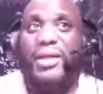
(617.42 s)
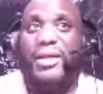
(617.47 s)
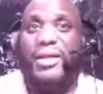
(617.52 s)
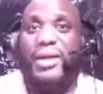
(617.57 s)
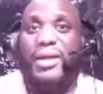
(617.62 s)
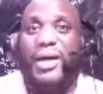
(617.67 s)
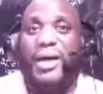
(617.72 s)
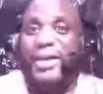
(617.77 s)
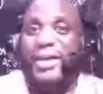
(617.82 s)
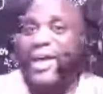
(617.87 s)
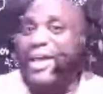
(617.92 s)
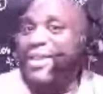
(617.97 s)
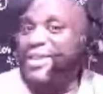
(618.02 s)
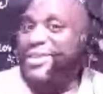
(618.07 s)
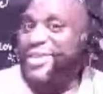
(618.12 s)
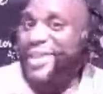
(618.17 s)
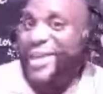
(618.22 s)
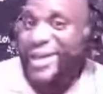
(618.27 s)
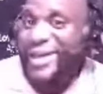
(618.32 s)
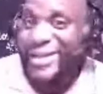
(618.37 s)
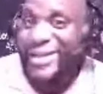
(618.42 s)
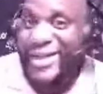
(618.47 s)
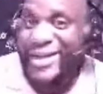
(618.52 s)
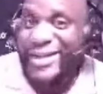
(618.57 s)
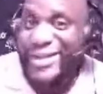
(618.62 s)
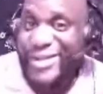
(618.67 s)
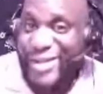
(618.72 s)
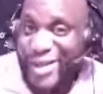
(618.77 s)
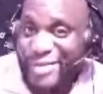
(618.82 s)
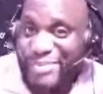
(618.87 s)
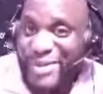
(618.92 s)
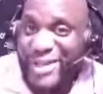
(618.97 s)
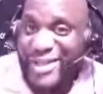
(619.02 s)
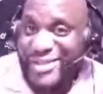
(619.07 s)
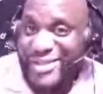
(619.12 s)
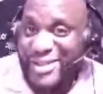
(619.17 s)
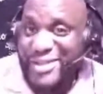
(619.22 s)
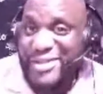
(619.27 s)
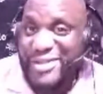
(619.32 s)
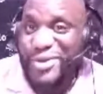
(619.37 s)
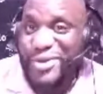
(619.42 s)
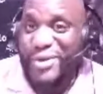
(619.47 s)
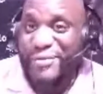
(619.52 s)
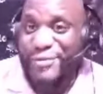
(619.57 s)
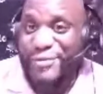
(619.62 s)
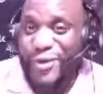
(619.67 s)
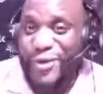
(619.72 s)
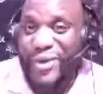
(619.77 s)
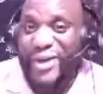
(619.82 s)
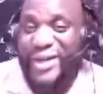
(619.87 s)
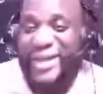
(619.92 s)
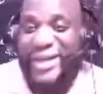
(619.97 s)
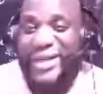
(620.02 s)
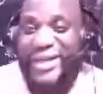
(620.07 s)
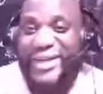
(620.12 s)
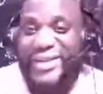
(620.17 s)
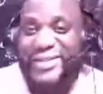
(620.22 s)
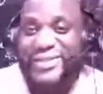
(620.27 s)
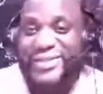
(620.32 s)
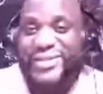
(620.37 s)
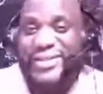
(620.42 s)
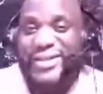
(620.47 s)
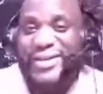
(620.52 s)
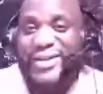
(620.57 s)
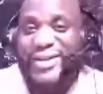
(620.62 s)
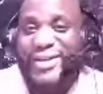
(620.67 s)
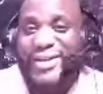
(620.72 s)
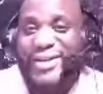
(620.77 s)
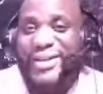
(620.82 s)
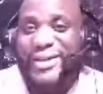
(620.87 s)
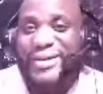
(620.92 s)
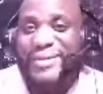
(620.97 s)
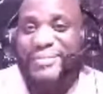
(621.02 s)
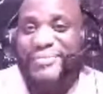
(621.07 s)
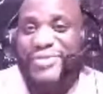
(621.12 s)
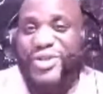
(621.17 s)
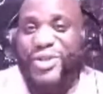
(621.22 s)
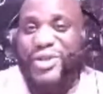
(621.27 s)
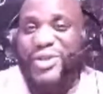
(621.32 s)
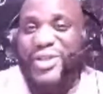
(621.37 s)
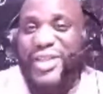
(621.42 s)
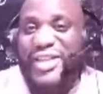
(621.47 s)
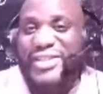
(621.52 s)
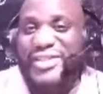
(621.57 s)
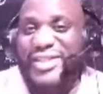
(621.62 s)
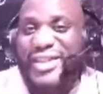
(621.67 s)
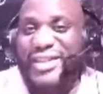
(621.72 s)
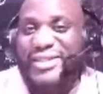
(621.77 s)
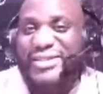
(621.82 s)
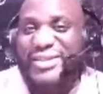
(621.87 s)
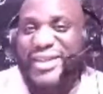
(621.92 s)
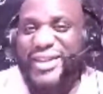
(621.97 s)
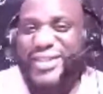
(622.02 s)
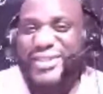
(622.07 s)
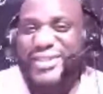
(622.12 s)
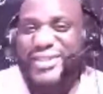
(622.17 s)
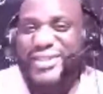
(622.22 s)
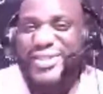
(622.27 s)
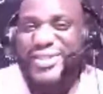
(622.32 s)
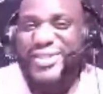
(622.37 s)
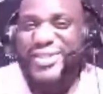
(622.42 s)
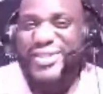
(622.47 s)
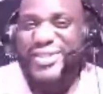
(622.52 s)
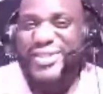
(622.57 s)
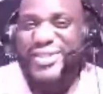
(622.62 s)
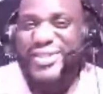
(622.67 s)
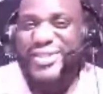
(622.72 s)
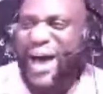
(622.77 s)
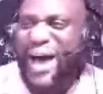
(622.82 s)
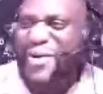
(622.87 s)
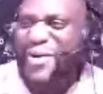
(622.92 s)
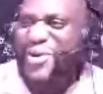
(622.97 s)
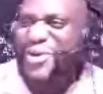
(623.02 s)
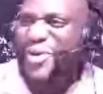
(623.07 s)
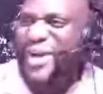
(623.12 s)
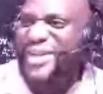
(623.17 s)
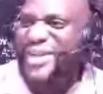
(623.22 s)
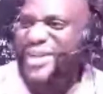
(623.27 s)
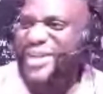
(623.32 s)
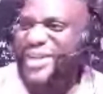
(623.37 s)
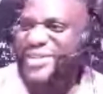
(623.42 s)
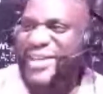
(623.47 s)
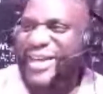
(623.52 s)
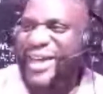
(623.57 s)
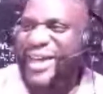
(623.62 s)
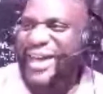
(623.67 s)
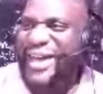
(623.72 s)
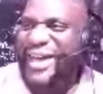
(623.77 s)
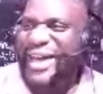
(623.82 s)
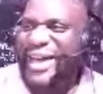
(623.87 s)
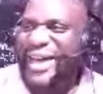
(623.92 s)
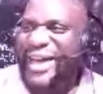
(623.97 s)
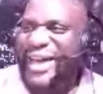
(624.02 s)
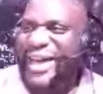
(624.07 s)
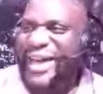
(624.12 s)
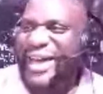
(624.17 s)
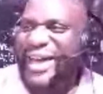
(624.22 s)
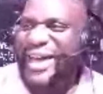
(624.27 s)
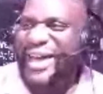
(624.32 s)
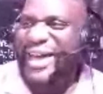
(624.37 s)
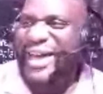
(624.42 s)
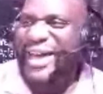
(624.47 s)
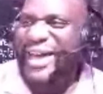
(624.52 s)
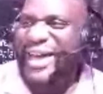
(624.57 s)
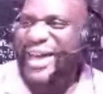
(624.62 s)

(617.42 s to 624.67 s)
Another thing that he could be listening to it for is to listen to how crazy and what